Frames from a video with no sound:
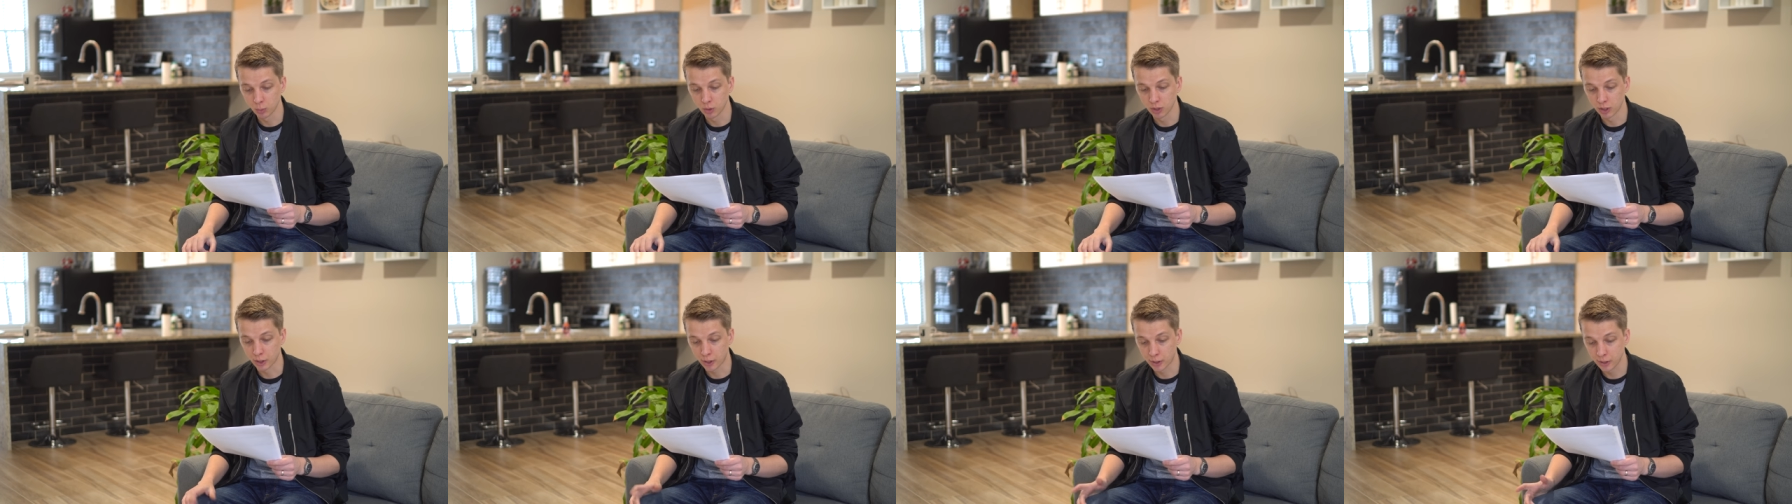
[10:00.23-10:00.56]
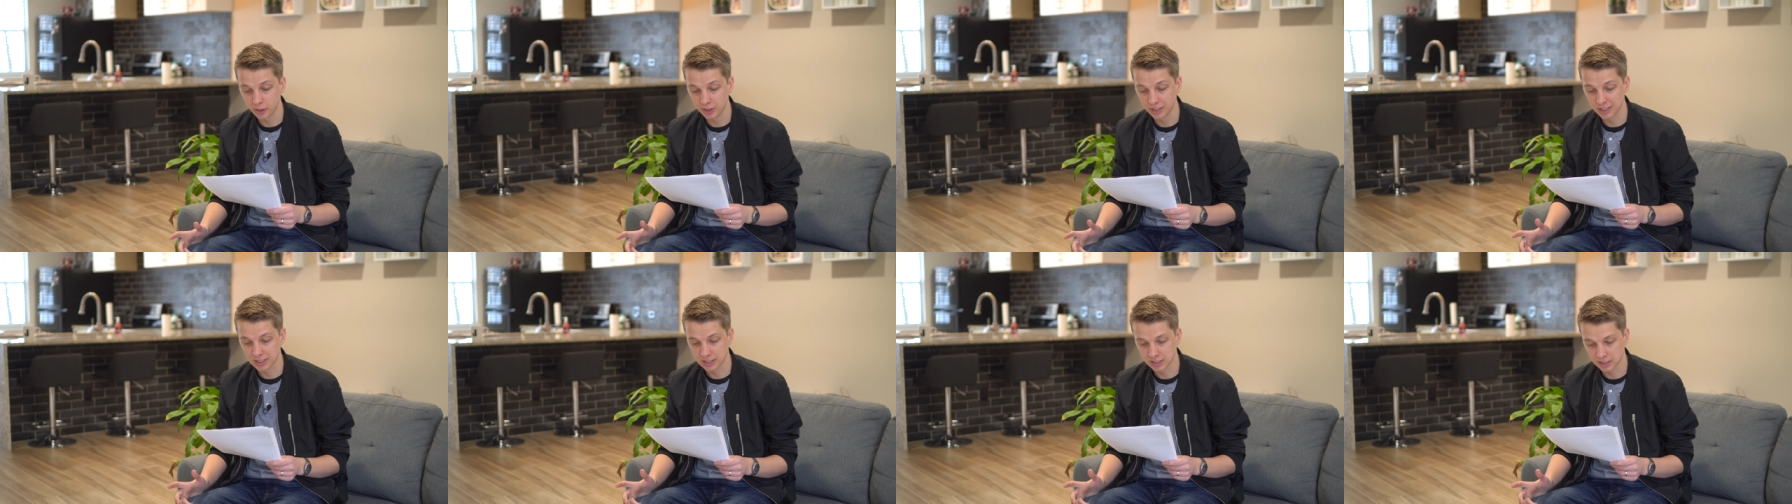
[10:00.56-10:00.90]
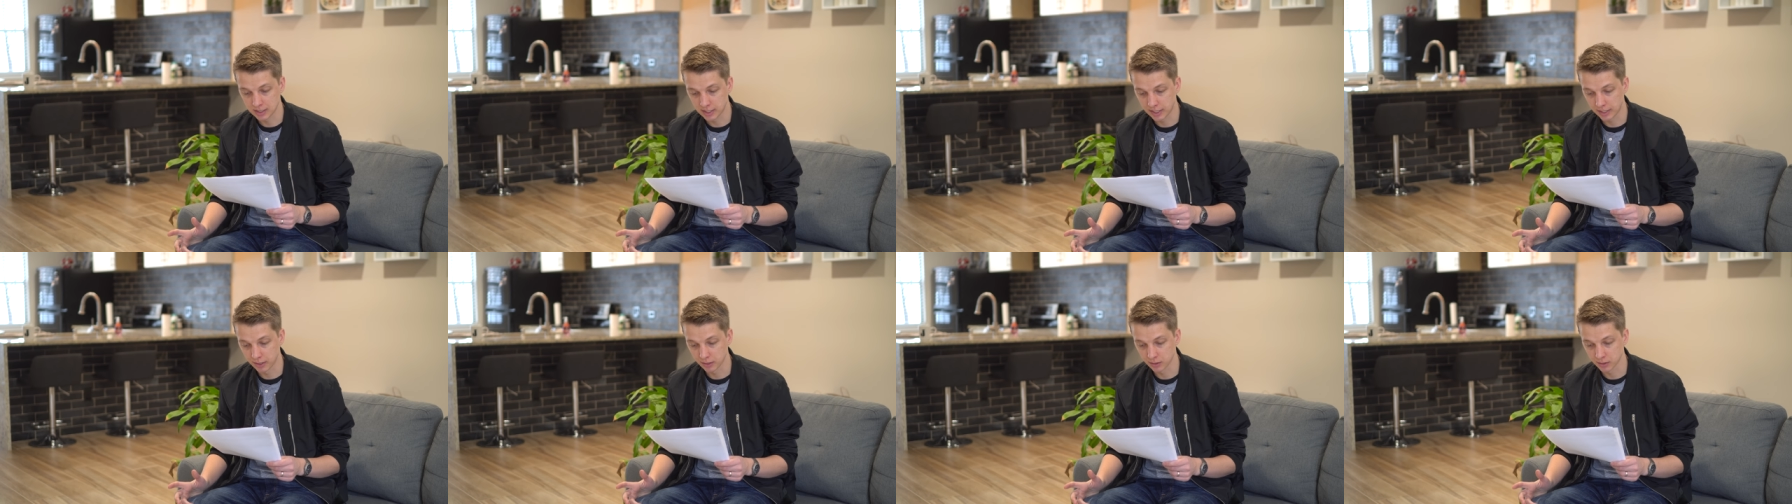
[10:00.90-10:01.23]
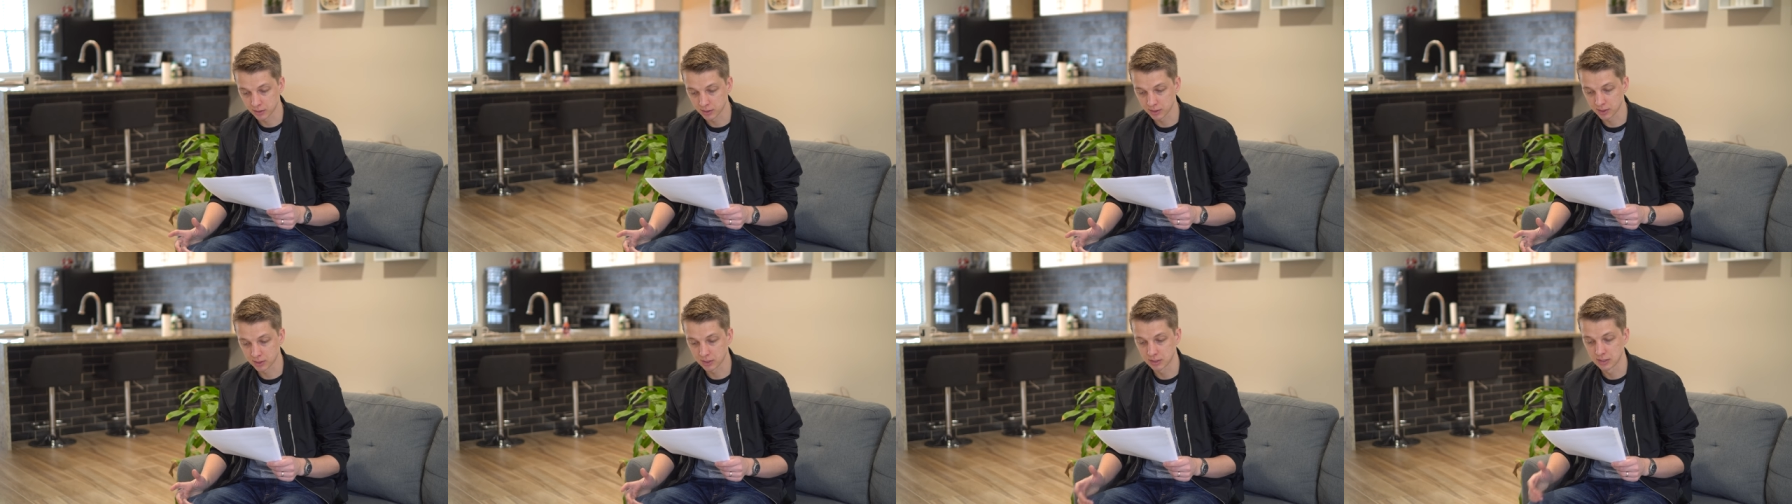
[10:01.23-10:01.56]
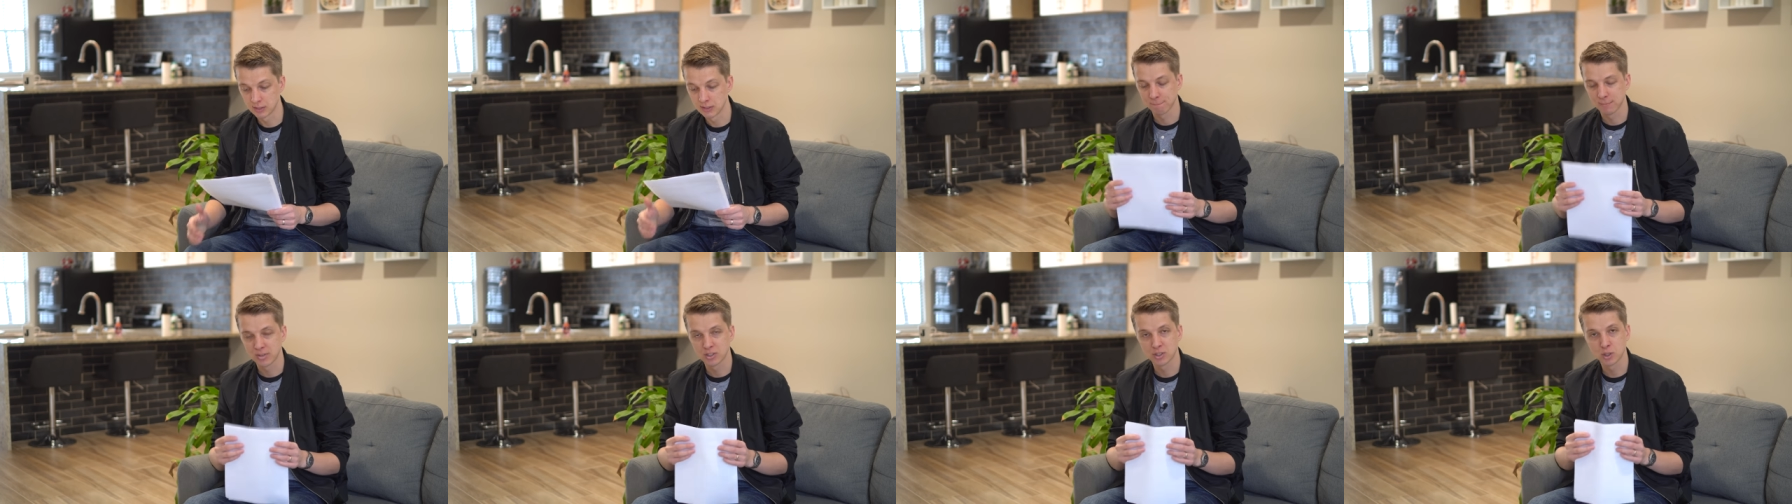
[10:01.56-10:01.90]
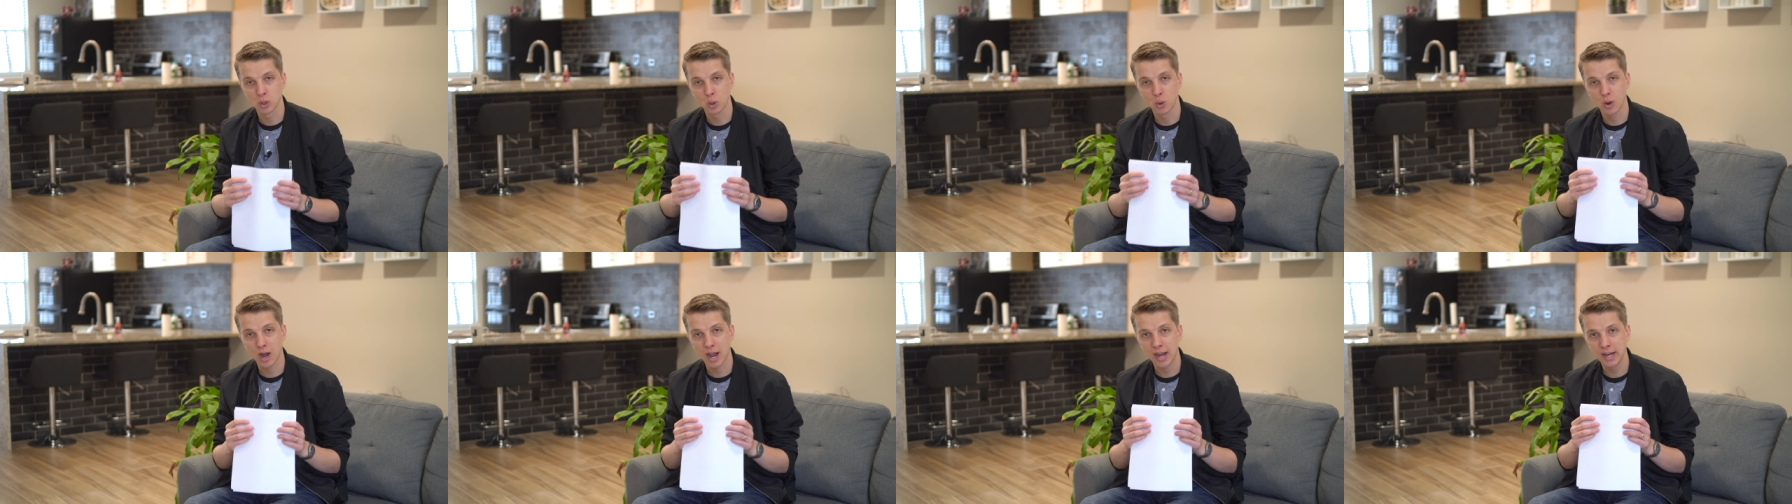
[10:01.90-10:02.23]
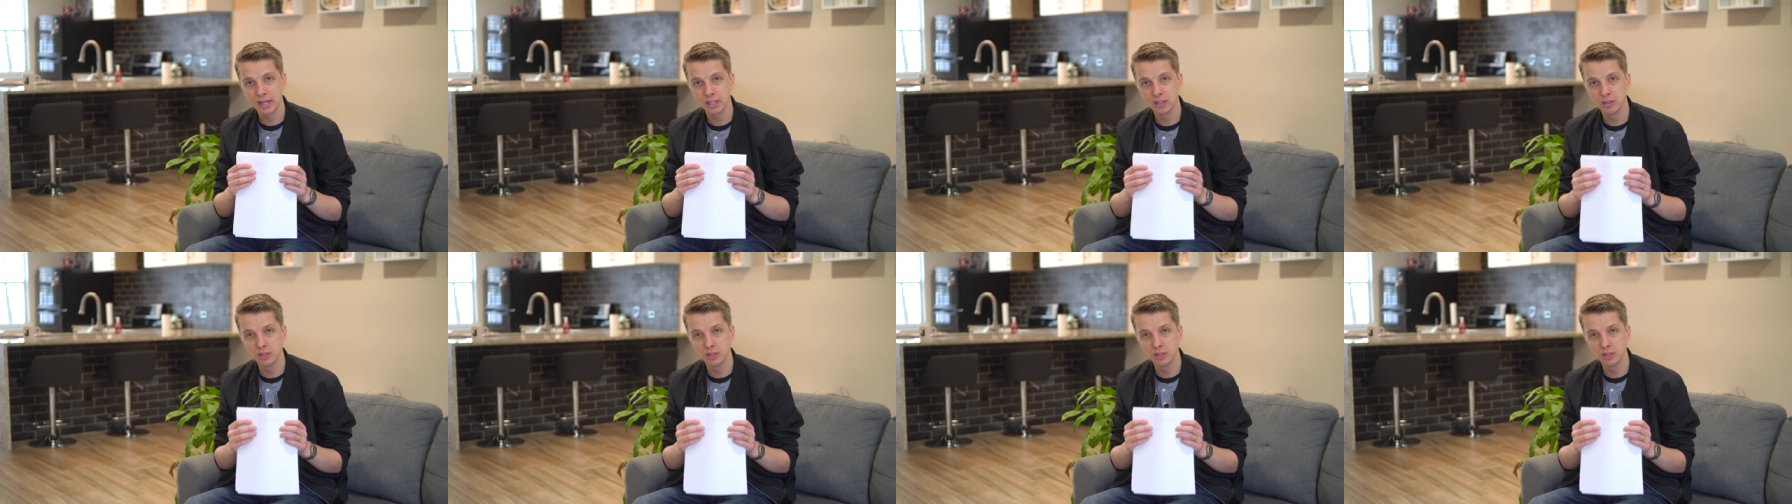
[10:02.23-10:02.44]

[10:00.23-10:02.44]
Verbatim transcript: will hurt its sales? So I